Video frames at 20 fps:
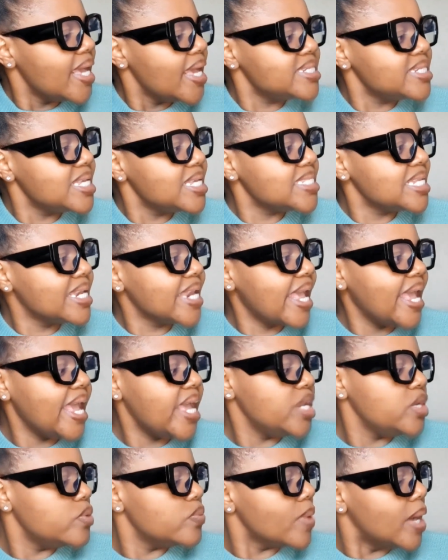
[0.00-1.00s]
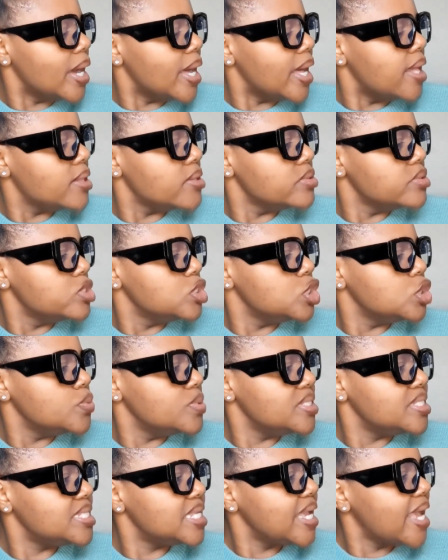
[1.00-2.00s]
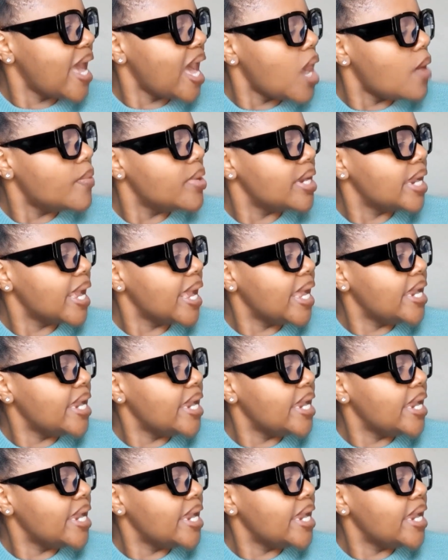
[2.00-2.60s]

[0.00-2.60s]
it doesn't end well. Do we see how it